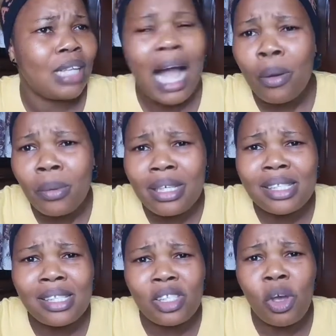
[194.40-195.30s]
how
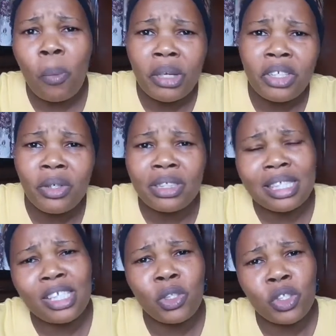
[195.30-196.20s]
is somebody you're
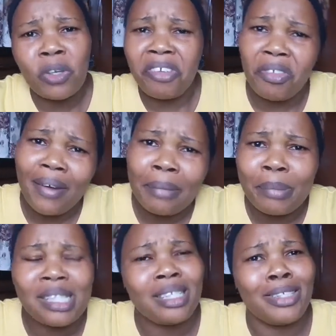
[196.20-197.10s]
dating not your favorite
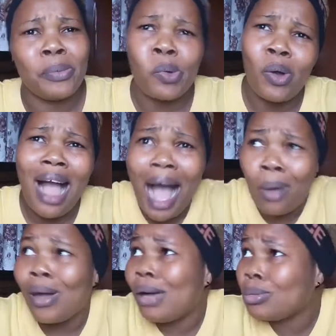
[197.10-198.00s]
person in the world?
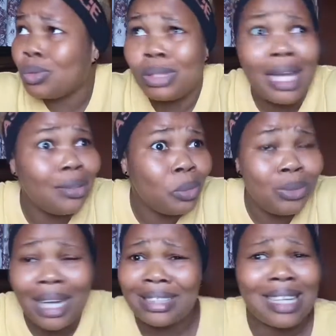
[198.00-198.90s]
How? How do they do
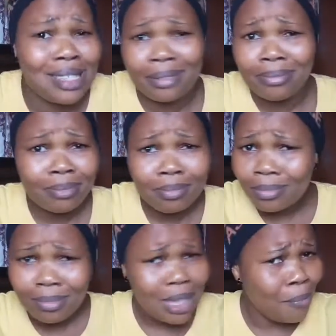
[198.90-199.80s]
that? As in,
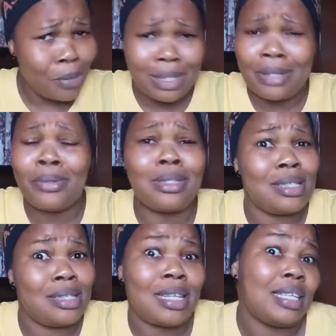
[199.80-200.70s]
because I don't
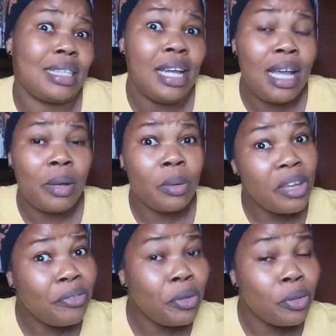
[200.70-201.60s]
understand.
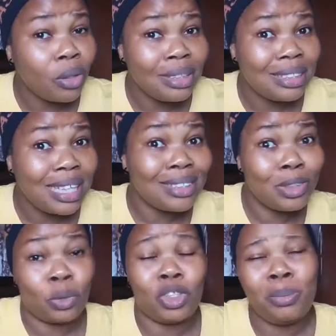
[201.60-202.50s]
If you understand
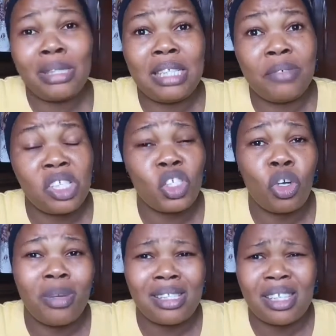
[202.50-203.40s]
such, please leave it in the
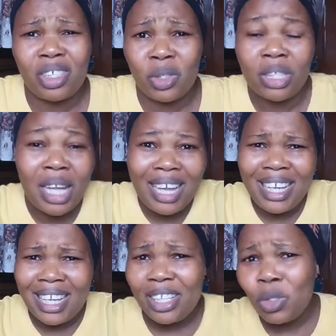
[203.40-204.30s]
comment section.
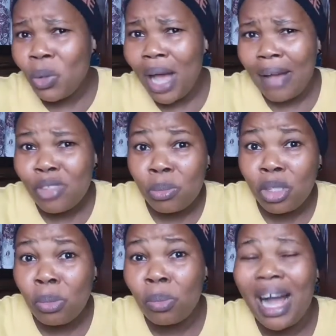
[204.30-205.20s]
Do you have
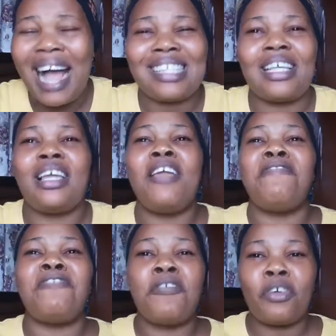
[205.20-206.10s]
somebody as a
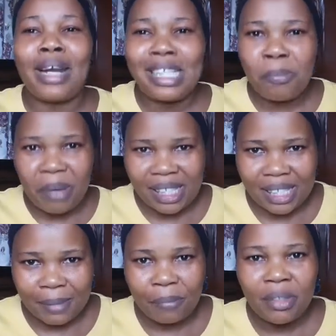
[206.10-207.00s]
favorite
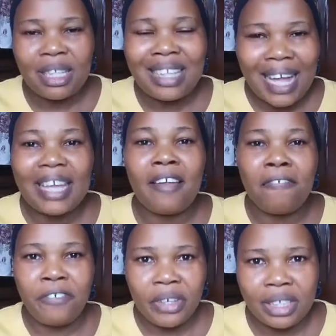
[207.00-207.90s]
person, like a
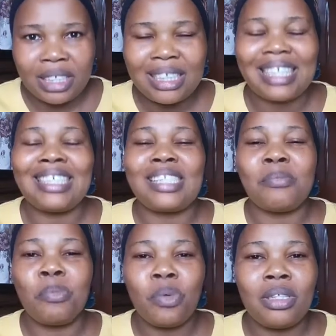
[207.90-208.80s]
friend that is
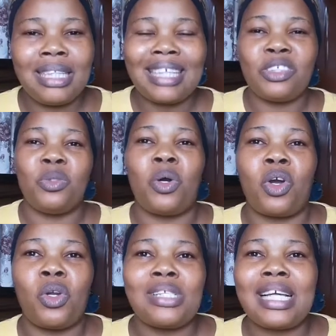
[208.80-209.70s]
more, that you are
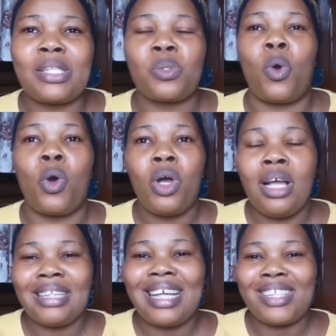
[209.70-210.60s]
closer to, or
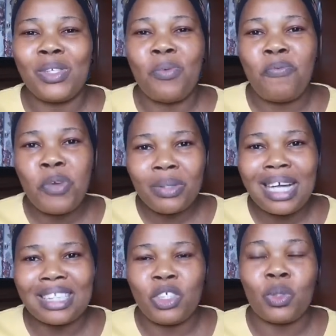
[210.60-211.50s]
that you feel
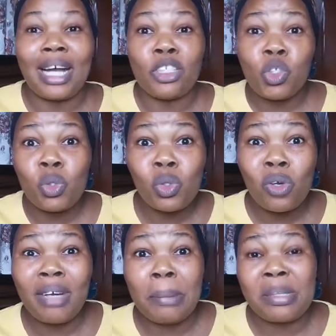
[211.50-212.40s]
that you can choose
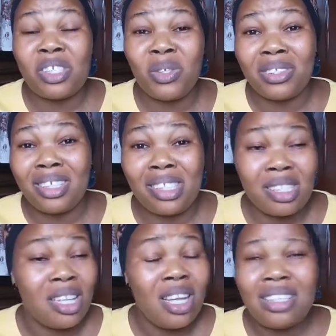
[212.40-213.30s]
over the person you're dating?